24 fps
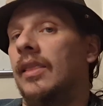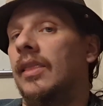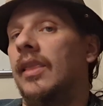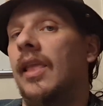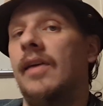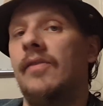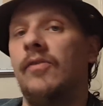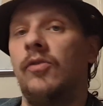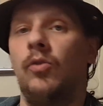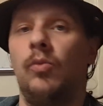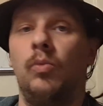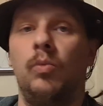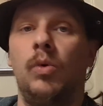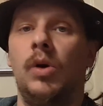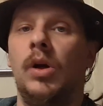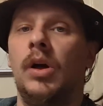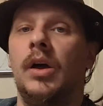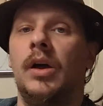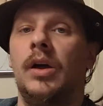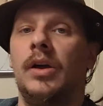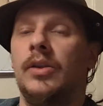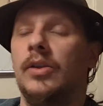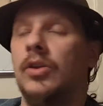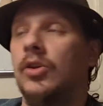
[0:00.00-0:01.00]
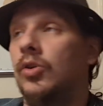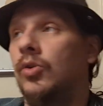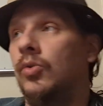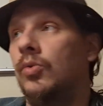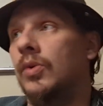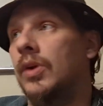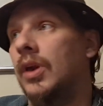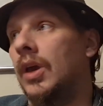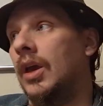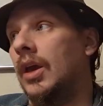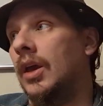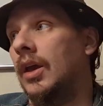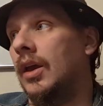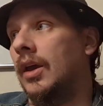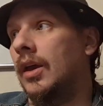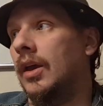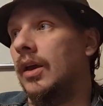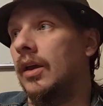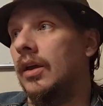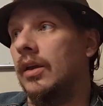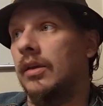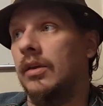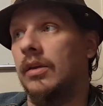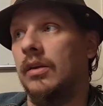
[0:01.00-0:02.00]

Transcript: level 1, you get,